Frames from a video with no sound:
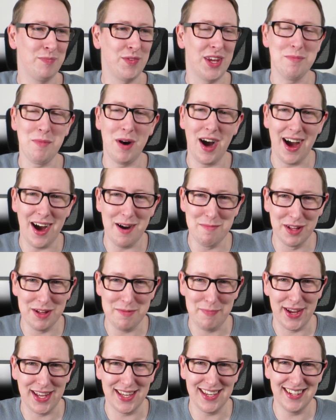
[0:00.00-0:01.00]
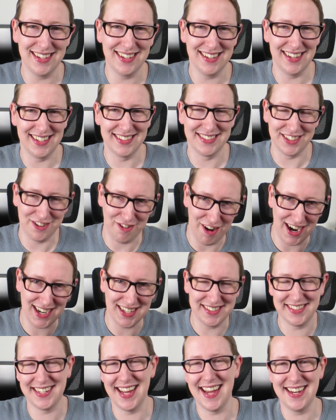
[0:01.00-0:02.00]
In my humble opinion, it's the
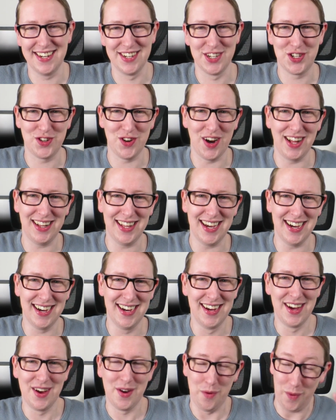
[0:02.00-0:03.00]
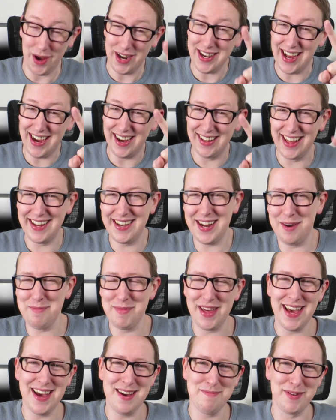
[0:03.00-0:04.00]
greatest state in Australia. One day I'll end up
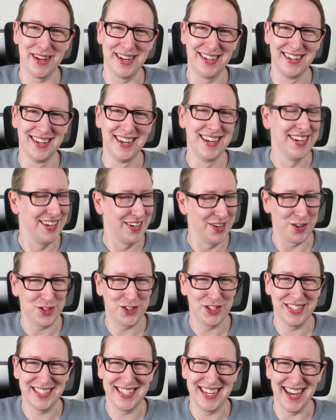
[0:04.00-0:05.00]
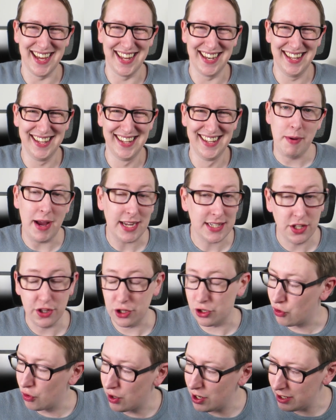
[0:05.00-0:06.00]
there, but not just yet. Back to the
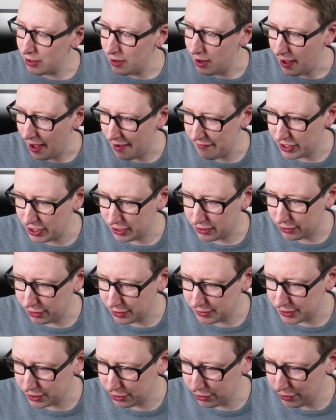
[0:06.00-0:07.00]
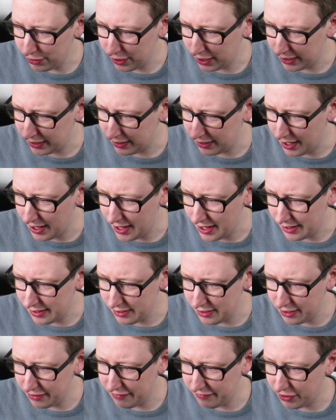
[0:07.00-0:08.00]
coin, having a closer look.
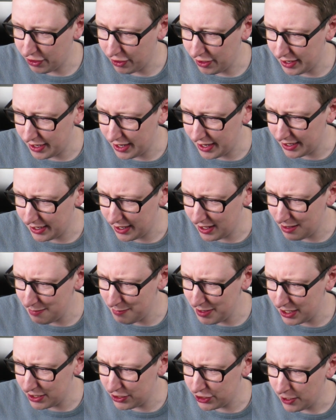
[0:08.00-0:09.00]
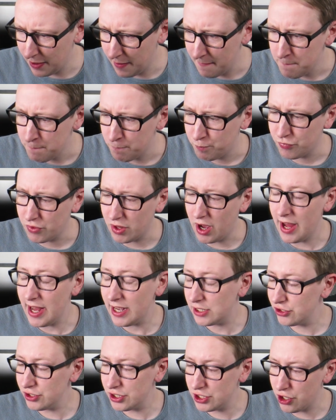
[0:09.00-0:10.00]
You've got an image. I
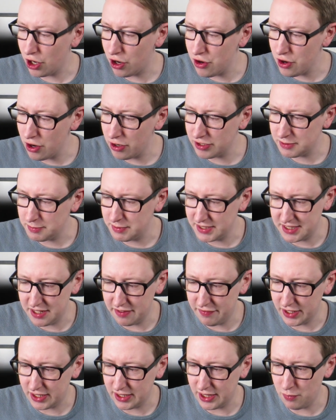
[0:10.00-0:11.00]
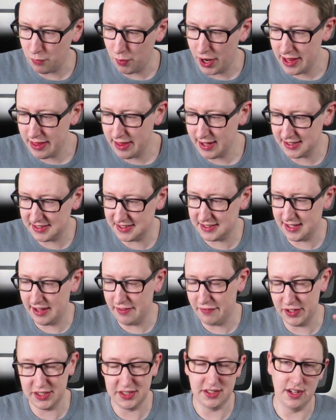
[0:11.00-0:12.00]
actually don't know specifically
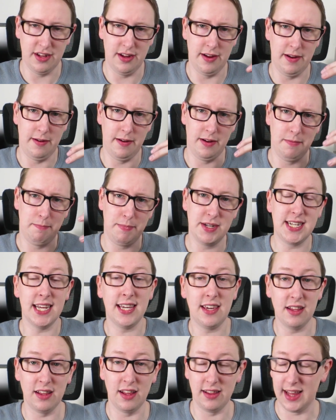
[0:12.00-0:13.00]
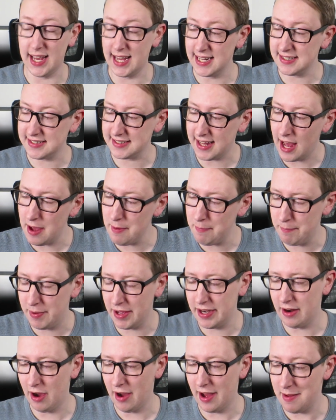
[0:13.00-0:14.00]
if it's a particular landscape,
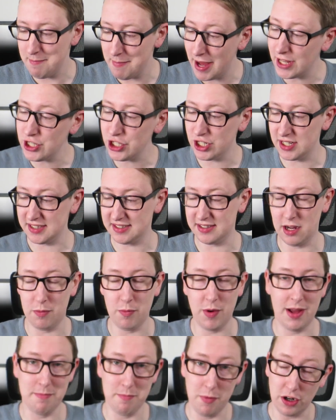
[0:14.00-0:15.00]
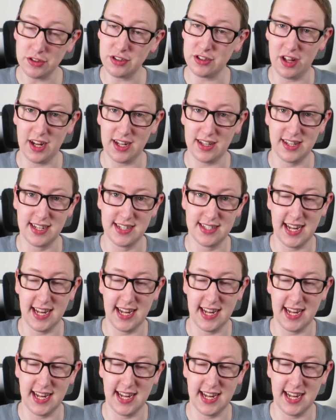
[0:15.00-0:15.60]
but I imagine it's somewhere most likely in